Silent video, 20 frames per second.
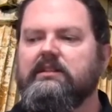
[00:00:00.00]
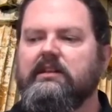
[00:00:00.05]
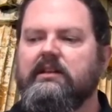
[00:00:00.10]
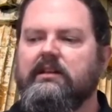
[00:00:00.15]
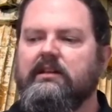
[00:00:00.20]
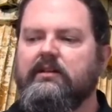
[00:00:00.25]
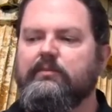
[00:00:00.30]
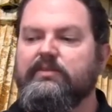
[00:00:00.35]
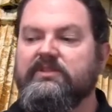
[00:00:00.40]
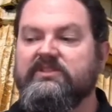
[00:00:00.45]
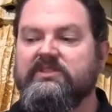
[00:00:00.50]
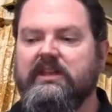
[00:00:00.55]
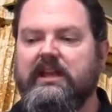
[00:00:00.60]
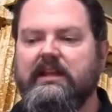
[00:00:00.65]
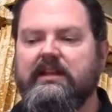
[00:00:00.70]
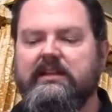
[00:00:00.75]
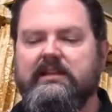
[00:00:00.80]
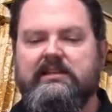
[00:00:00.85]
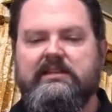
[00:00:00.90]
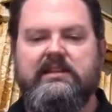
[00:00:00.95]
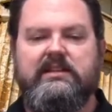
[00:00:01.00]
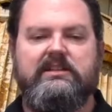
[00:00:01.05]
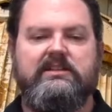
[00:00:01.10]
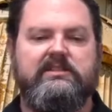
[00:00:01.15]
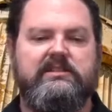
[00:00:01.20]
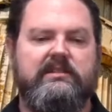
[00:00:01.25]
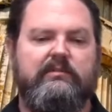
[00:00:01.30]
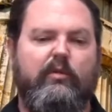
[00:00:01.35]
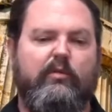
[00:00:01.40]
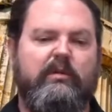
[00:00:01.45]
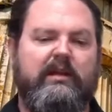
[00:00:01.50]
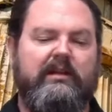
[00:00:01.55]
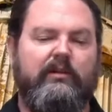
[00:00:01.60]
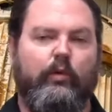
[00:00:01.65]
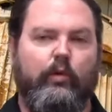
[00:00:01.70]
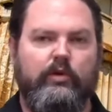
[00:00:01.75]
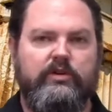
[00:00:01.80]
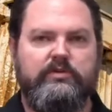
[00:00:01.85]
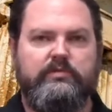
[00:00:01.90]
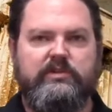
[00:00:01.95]
Uh, Poseidon teaches them about
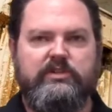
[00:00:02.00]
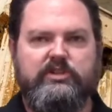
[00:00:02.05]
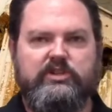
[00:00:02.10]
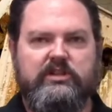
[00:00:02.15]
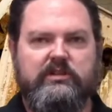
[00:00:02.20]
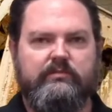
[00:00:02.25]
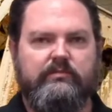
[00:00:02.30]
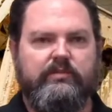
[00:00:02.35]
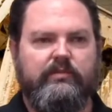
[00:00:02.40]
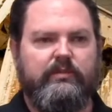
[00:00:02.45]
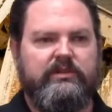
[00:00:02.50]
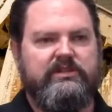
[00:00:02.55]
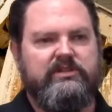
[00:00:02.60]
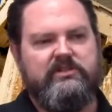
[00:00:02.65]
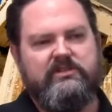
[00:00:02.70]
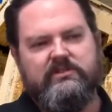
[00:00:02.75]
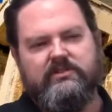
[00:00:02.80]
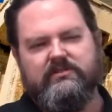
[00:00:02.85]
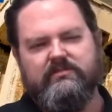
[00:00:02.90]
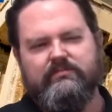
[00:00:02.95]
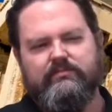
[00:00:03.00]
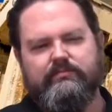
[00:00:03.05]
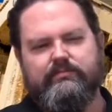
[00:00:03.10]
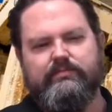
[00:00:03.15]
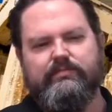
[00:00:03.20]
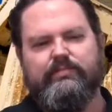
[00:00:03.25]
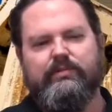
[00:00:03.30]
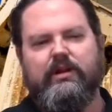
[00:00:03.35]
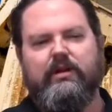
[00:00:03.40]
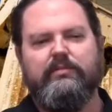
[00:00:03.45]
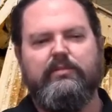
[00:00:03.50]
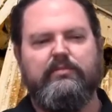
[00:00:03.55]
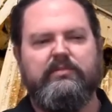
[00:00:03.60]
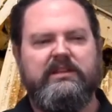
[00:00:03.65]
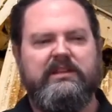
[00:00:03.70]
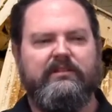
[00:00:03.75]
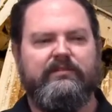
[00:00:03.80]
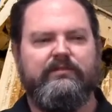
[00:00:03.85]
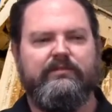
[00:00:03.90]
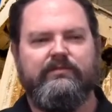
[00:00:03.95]
horsemanship, which is
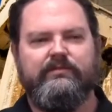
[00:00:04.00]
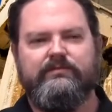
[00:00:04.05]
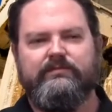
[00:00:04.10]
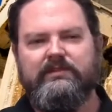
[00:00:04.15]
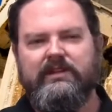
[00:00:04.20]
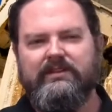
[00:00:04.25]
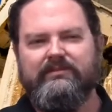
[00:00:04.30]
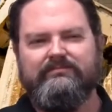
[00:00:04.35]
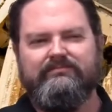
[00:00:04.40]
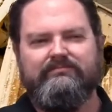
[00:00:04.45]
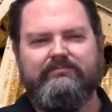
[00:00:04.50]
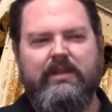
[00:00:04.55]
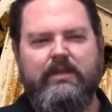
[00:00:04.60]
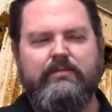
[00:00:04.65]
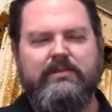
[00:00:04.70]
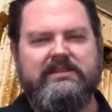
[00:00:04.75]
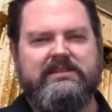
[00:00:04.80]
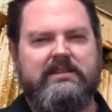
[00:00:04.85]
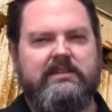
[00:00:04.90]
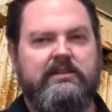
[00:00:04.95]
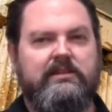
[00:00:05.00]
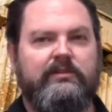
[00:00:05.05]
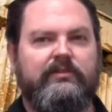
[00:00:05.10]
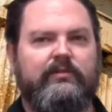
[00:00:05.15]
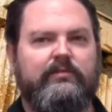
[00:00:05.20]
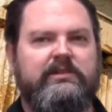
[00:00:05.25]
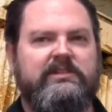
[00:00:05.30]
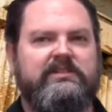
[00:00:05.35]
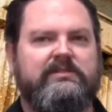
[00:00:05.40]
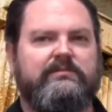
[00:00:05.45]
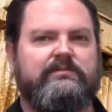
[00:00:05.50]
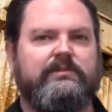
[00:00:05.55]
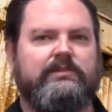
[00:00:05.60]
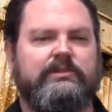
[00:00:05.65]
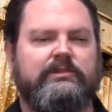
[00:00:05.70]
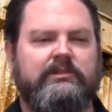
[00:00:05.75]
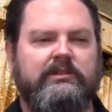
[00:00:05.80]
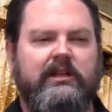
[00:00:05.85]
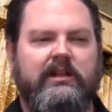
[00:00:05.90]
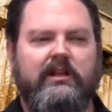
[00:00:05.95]
probably a, you know, maybe it's a euphemism
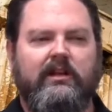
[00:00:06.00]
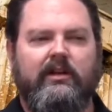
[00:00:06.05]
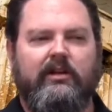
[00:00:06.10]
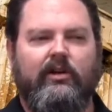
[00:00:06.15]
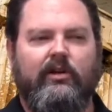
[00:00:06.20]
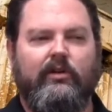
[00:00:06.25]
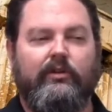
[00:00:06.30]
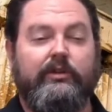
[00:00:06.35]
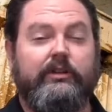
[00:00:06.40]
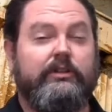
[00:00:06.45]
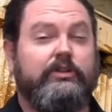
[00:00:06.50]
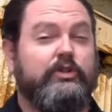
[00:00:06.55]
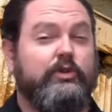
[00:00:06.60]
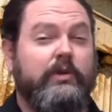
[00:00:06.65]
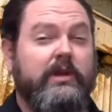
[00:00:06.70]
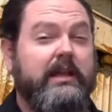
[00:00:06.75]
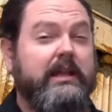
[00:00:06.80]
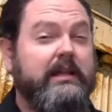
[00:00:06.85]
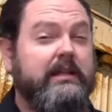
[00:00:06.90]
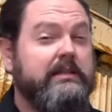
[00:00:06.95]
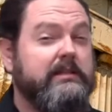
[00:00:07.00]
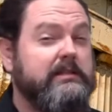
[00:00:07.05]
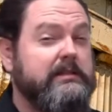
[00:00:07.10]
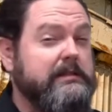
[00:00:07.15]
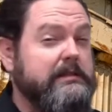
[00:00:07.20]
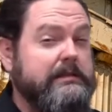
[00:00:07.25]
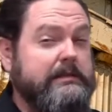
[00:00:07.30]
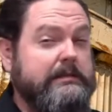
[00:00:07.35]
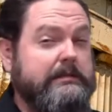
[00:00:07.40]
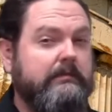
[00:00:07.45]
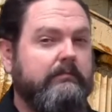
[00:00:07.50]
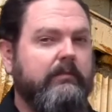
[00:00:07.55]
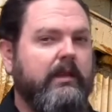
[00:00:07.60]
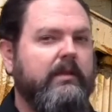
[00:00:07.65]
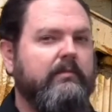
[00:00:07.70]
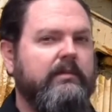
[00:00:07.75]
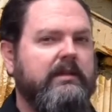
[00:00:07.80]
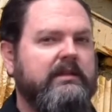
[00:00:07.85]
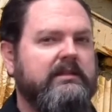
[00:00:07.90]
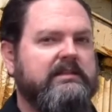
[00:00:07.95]
for all the trades
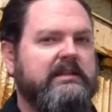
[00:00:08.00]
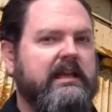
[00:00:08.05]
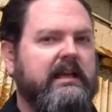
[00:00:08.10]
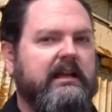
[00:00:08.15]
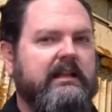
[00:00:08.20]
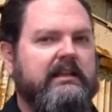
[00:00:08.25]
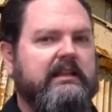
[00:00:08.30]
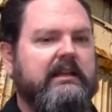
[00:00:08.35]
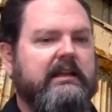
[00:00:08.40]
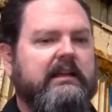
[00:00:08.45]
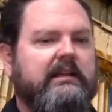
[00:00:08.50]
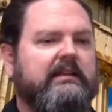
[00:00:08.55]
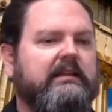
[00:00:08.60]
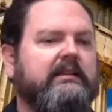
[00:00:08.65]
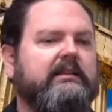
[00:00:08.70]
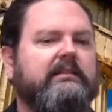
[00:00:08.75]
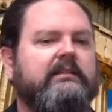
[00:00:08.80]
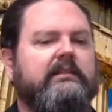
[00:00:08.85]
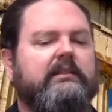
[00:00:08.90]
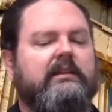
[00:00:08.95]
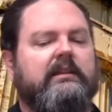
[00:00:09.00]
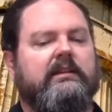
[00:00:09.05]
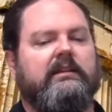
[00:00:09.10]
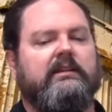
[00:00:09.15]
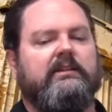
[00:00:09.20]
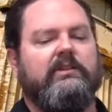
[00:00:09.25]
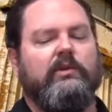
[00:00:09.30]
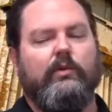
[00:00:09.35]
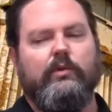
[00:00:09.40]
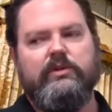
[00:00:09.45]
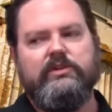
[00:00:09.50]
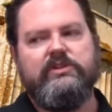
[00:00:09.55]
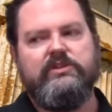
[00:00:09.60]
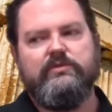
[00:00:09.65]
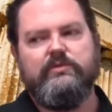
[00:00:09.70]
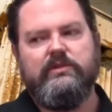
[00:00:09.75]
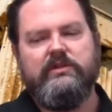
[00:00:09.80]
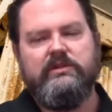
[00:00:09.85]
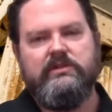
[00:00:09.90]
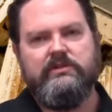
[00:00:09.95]
maybe is kind of the idea. So
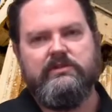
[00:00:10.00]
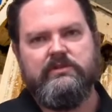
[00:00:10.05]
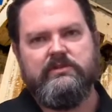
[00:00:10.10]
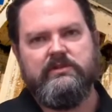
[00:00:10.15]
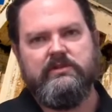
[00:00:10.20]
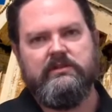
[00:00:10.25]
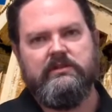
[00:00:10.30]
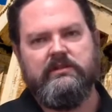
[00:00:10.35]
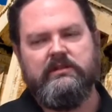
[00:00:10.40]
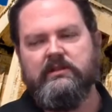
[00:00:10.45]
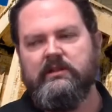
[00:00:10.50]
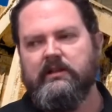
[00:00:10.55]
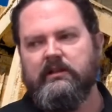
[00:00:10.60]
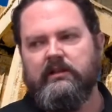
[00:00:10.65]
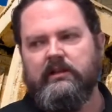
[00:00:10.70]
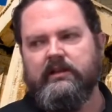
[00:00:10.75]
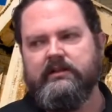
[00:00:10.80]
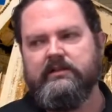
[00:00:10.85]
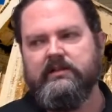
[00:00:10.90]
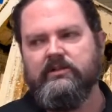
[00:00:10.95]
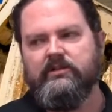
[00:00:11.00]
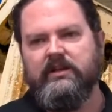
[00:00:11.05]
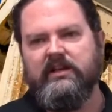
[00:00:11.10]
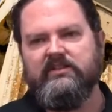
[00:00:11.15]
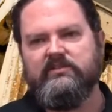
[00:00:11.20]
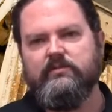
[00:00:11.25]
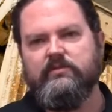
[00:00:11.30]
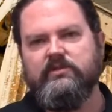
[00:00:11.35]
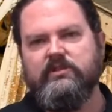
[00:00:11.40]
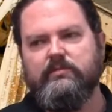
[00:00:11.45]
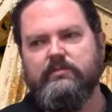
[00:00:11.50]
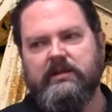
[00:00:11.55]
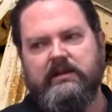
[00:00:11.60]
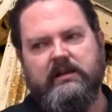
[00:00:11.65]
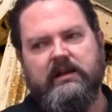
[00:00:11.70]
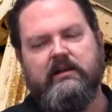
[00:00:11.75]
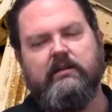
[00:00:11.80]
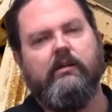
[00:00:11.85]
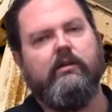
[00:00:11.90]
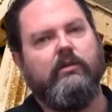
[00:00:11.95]
horses were used uh, a lot in craftsmanship
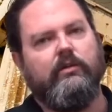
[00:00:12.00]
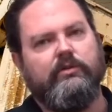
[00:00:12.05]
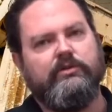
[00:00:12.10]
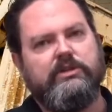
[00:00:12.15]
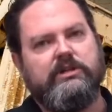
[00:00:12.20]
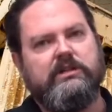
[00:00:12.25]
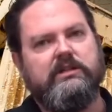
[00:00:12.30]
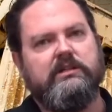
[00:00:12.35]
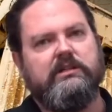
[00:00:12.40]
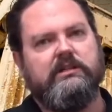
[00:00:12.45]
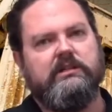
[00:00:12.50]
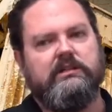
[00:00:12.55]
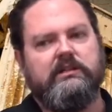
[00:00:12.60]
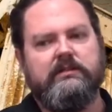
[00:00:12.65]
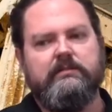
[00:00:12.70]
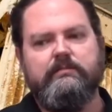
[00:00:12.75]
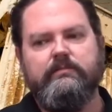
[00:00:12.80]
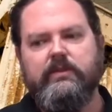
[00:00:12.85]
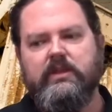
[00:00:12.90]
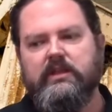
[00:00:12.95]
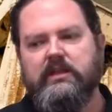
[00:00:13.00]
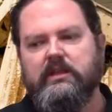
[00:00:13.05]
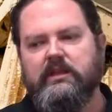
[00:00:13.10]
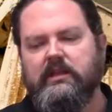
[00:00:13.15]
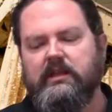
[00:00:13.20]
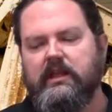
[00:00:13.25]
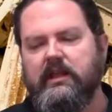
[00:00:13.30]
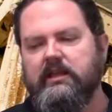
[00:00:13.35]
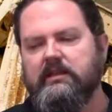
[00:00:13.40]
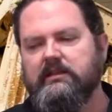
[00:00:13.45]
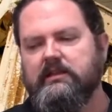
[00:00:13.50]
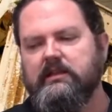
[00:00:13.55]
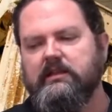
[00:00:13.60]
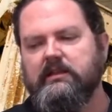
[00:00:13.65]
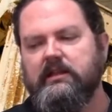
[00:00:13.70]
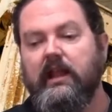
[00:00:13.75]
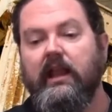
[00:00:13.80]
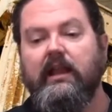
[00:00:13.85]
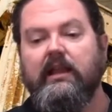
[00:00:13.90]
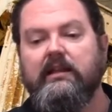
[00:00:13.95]
and agriculture. And
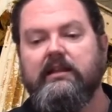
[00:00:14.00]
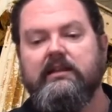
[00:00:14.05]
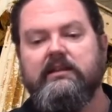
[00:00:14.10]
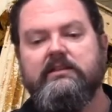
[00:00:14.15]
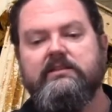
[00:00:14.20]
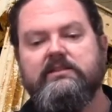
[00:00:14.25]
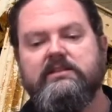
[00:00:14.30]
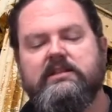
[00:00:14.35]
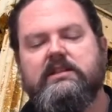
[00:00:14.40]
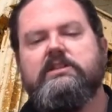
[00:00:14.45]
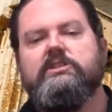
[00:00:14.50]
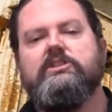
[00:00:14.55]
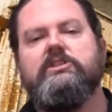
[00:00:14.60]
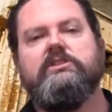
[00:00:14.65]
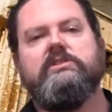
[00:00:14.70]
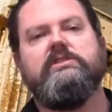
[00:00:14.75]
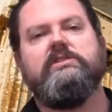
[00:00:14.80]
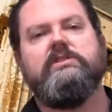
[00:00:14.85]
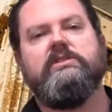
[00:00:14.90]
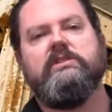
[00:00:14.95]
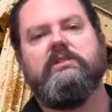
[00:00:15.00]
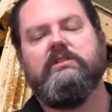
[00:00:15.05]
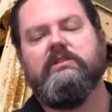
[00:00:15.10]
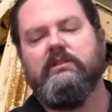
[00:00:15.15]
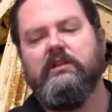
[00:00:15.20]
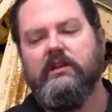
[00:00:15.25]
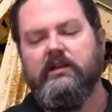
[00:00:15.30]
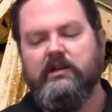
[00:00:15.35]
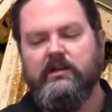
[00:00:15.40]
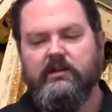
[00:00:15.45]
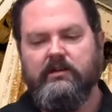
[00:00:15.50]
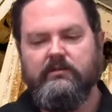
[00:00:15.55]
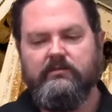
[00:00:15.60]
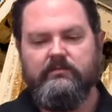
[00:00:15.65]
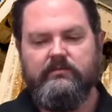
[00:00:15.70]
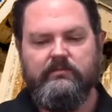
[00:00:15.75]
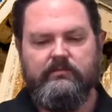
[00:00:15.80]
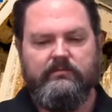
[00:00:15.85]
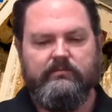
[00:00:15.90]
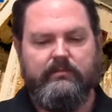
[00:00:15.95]
then Hades teaches
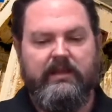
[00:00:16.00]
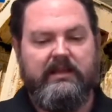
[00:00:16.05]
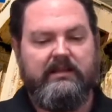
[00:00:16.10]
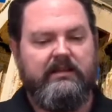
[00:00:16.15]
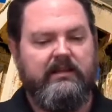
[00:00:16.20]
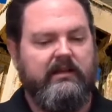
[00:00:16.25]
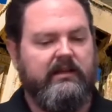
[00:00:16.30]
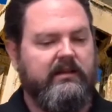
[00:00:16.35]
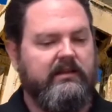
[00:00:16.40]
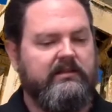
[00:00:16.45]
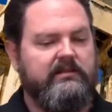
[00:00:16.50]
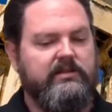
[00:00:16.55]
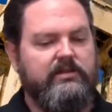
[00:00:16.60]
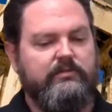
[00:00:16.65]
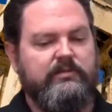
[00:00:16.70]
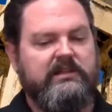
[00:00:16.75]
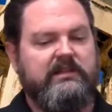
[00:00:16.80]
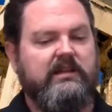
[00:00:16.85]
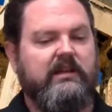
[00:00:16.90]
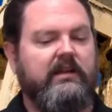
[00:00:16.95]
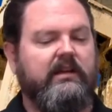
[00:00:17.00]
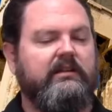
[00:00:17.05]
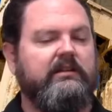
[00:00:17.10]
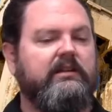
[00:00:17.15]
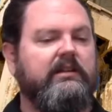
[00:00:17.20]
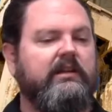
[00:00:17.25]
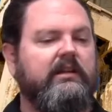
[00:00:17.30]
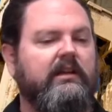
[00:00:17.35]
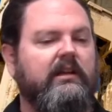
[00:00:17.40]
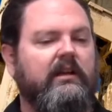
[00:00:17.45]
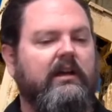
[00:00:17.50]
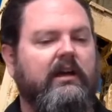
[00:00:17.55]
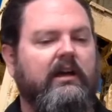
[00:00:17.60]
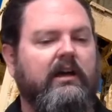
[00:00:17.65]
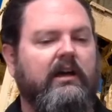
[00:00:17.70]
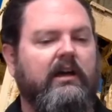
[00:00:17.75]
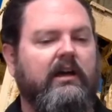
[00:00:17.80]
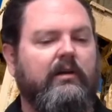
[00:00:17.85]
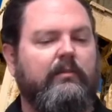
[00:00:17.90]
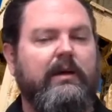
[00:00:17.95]
um, mankind, humankind,
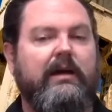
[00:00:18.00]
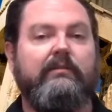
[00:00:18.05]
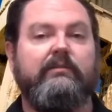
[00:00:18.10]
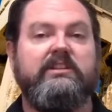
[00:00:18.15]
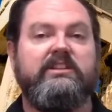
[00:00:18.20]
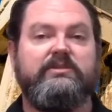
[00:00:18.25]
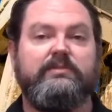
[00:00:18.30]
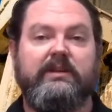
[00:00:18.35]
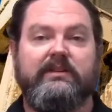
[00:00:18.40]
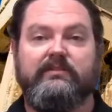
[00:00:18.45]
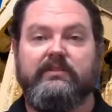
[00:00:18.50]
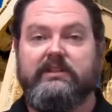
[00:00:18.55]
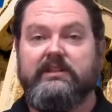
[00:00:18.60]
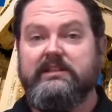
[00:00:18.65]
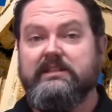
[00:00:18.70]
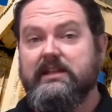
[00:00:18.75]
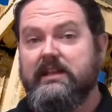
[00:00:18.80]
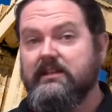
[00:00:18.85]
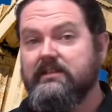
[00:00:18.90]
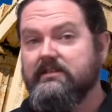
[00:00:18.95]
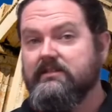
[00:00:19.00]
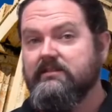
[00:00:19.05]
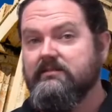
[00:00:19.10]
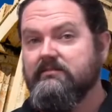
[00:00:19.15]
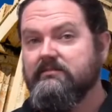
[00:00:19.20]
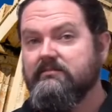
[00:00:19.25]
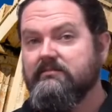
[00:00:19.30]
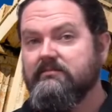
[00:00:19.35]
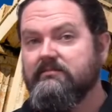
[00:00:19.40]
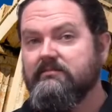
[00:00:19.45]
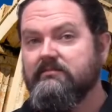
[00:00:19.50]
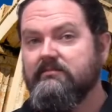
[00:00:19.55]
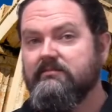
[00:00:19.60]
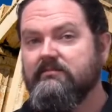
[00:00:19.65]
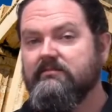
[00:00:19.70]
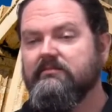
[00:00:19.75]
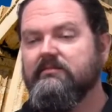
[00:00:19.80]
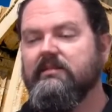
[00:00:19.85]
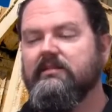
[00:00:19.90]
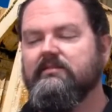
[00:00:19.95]
uh, about respect for the dead.
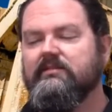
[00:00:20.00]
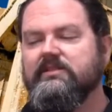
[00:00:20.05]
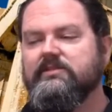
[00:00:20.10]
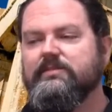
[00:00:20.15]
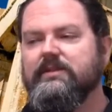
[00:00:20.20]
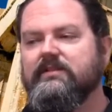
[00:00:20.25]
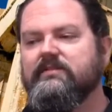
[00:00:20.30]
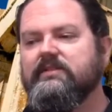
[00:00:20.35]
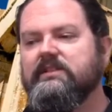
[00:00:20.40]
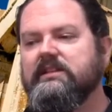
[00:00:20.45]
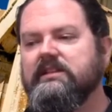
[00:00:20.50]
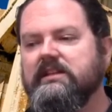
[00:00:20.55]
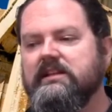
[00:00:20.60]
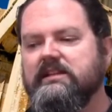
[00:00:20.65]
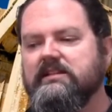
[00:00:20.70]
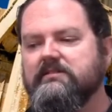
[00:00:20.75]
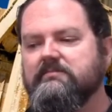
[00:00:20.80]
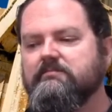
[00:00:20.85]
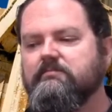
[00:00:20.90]
Respect for the dead.